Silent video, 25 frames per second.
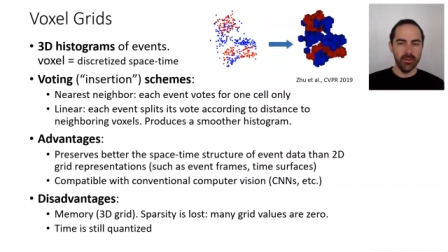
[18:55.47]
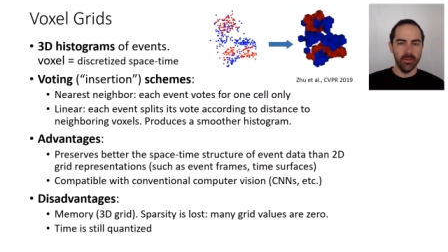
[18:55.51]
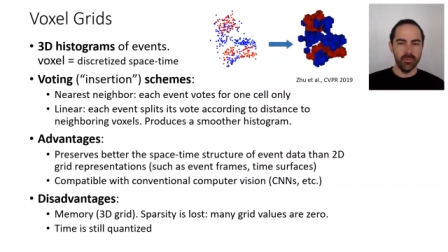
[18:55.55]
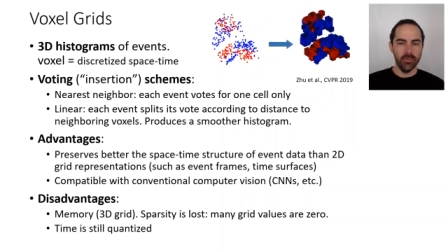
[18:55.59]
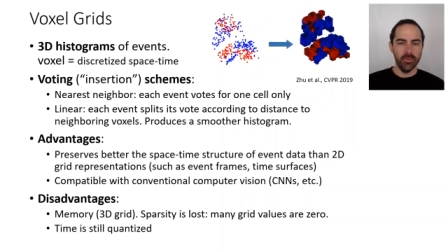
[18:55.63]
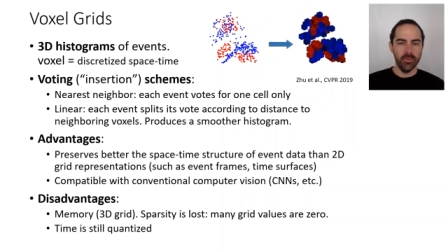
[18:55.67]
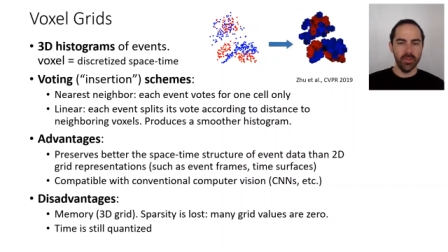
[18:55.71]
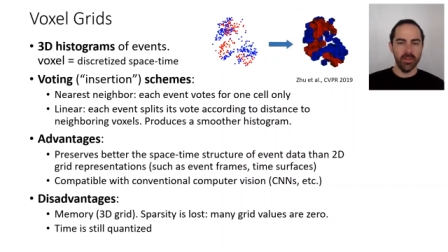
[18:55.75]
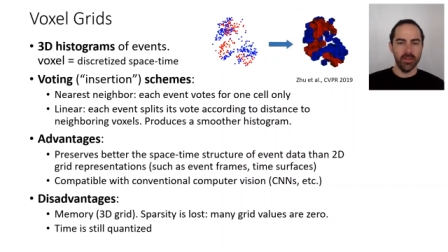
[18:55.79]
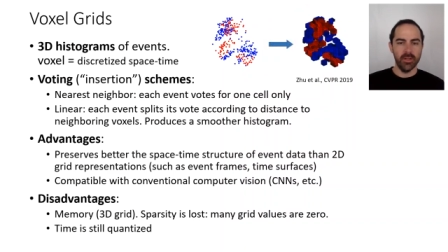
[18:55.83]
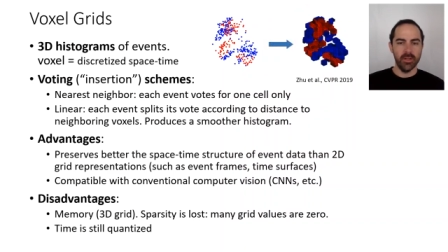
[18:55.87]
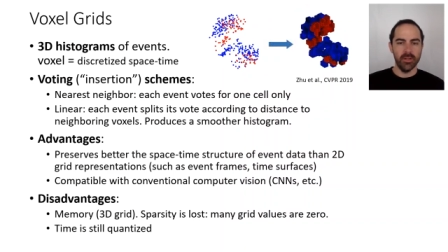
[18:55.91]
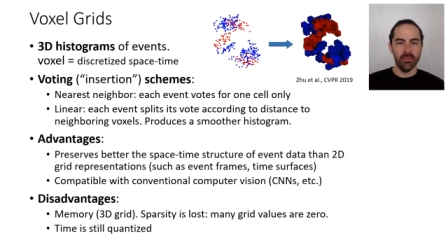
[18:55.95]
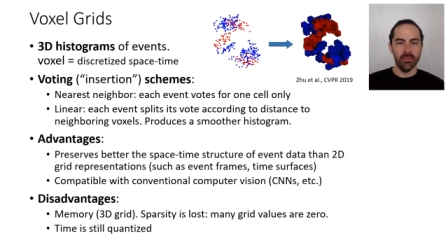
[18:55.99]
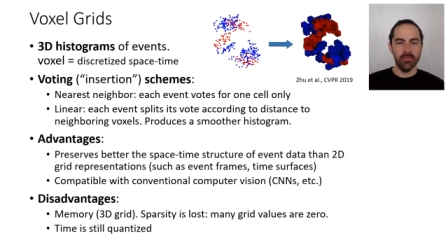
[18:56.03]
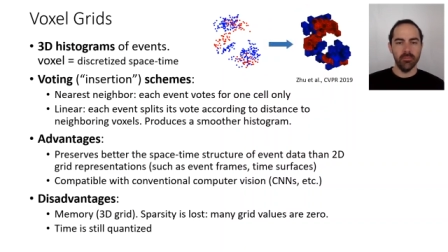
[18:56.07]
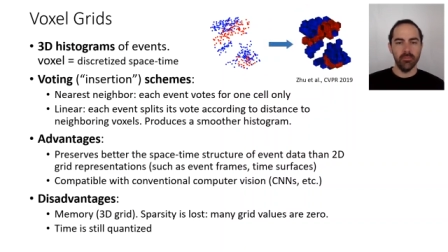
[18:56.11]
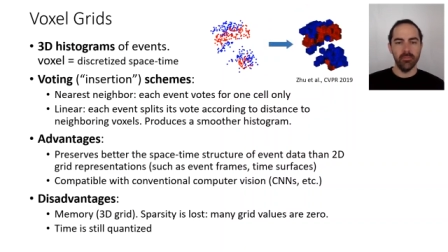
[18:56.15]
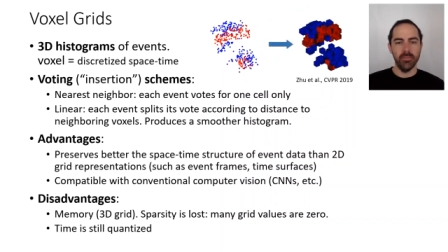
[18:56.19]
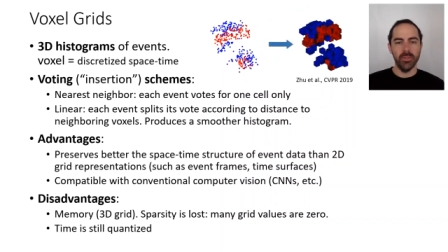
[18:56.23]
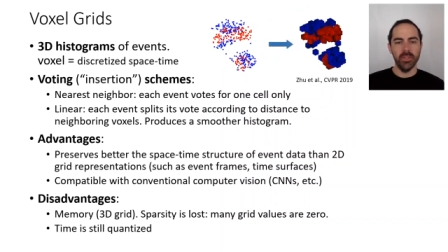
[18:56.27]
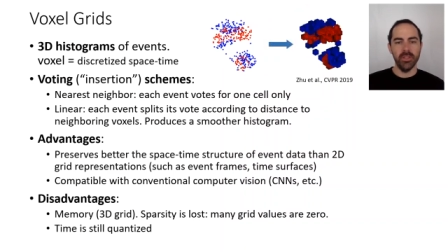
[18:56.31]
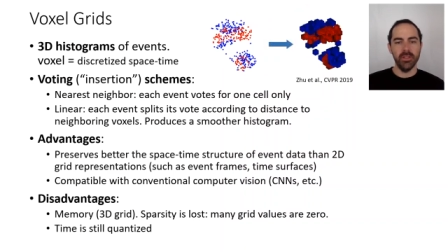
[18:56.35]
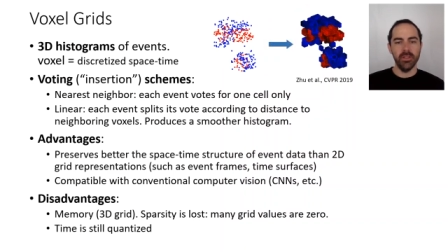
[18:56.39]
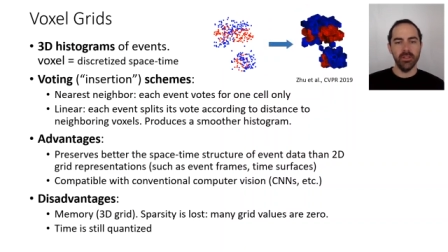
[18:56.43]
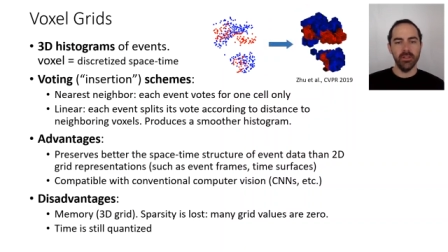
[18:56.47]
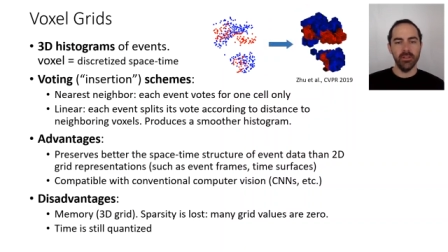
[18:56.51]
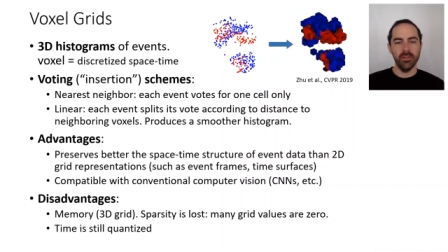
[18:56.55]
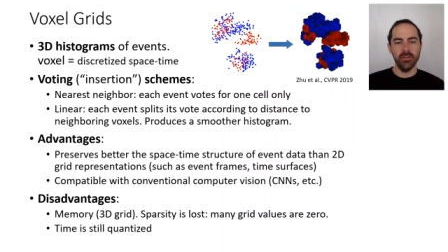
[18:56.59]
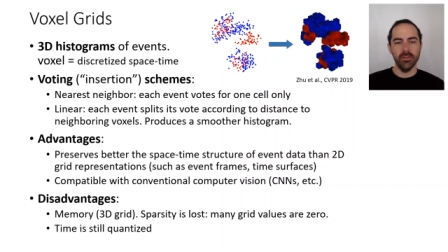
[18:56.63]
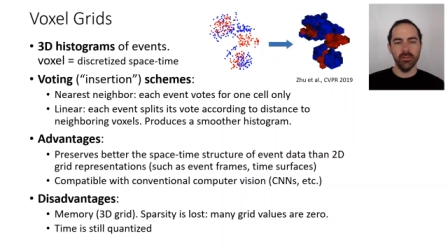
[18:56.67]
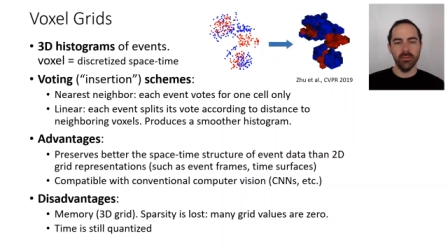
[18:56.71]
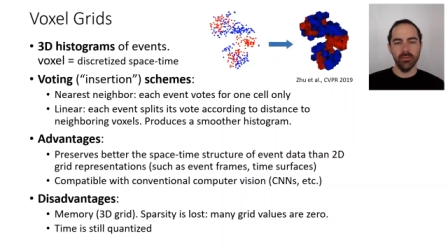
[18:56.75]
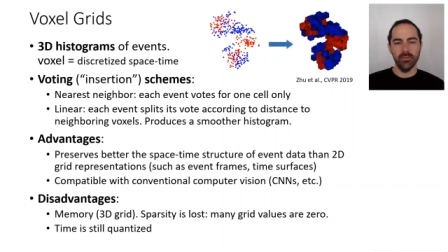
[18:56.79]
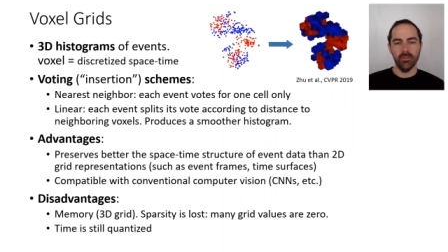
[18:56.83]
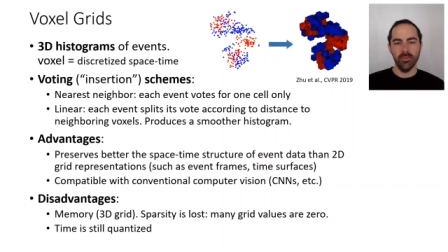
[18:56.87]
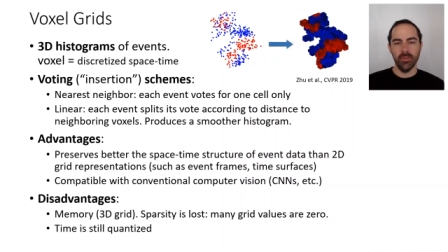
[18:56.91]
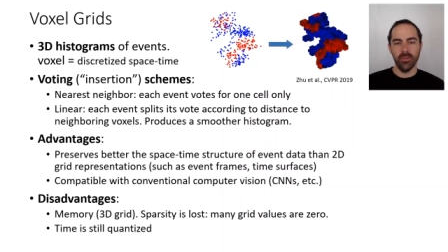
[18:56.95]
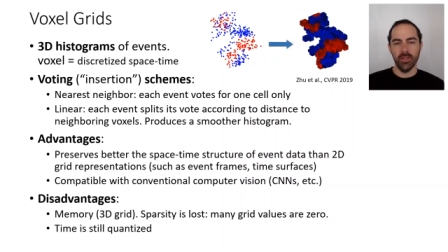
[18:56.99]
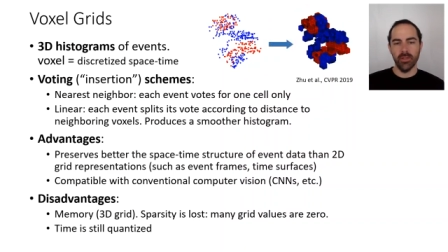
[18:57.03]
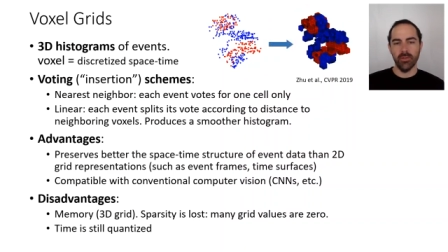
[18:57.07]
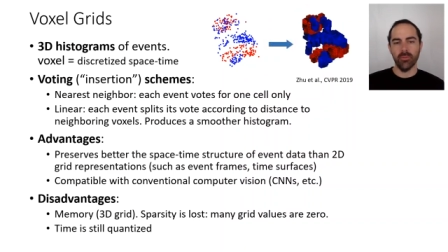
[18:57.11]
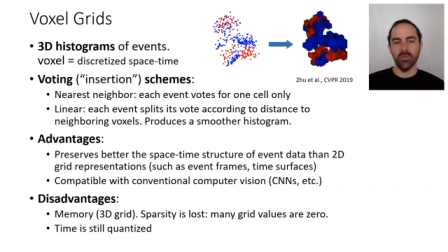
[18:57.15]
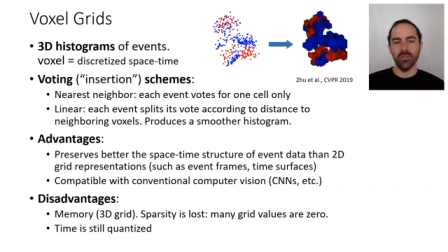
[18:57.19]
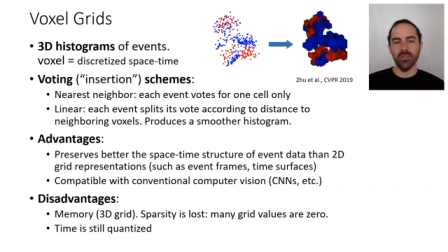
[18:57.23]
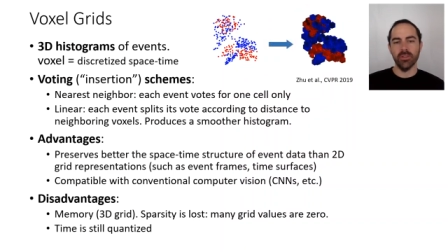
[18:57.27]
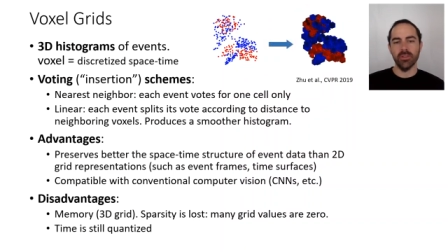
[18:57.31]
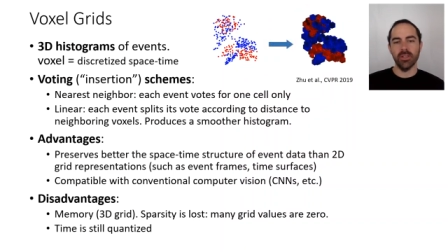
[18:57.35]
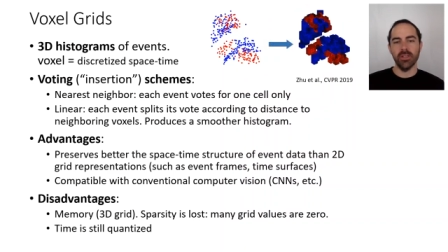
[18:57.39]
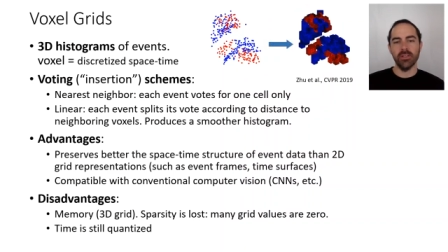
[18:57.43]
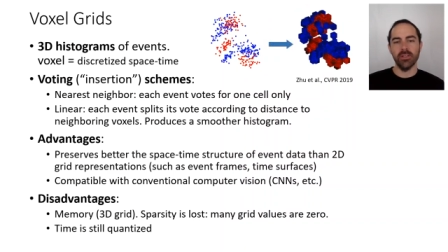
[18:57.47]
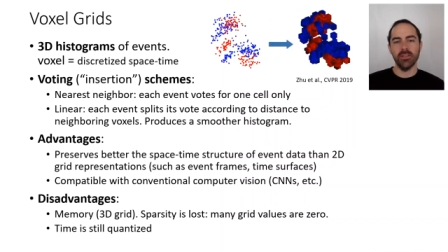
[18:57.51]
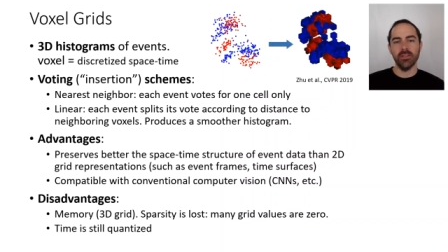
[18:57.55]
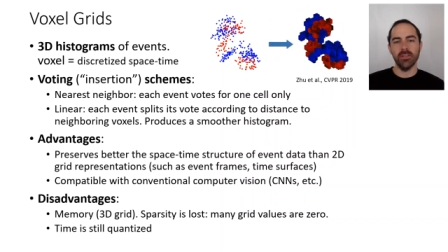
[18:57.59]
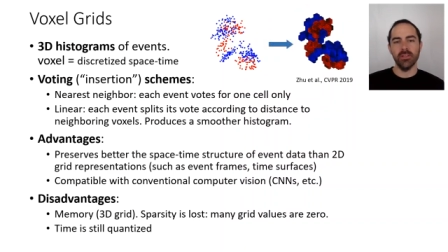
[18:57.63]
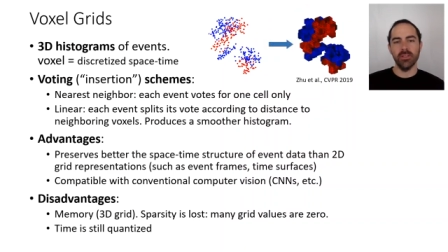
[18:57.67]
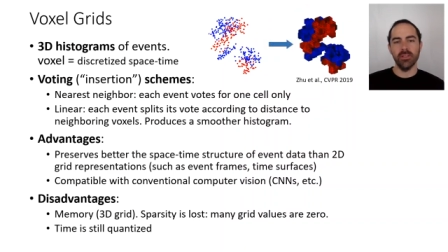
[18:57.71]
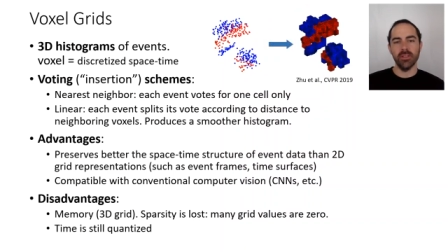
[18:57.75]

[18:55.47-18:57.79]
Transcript: we are binning, we are quantizing